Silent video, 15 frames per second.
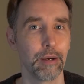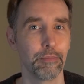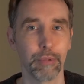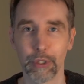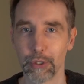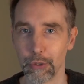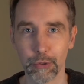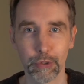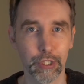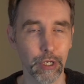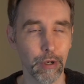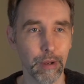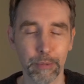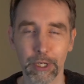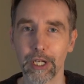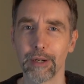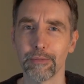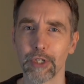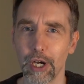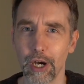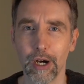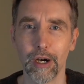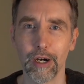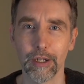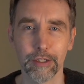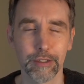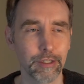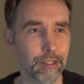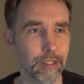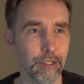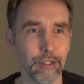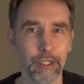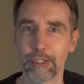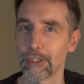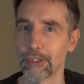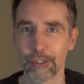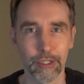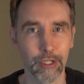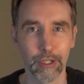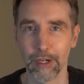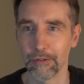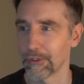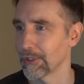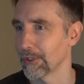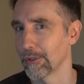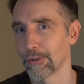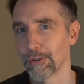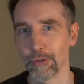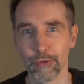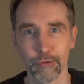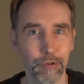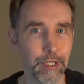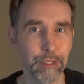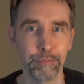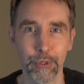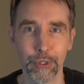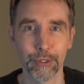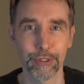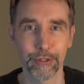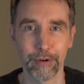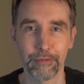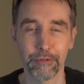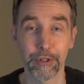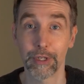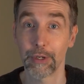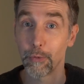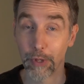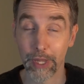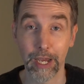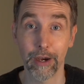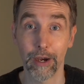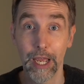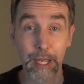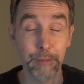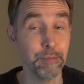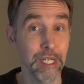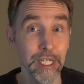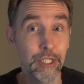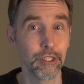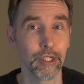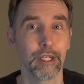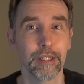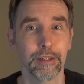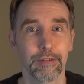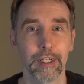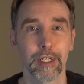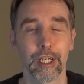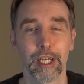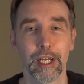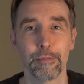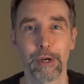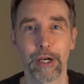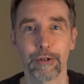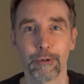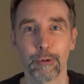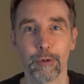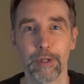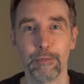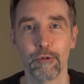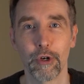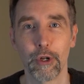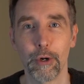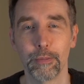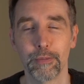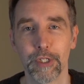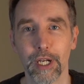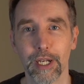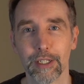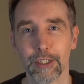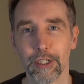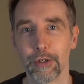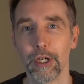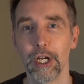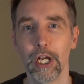But also it becomes hard to listen to love songs or read books or everything without immediately thinking about your limerent object. So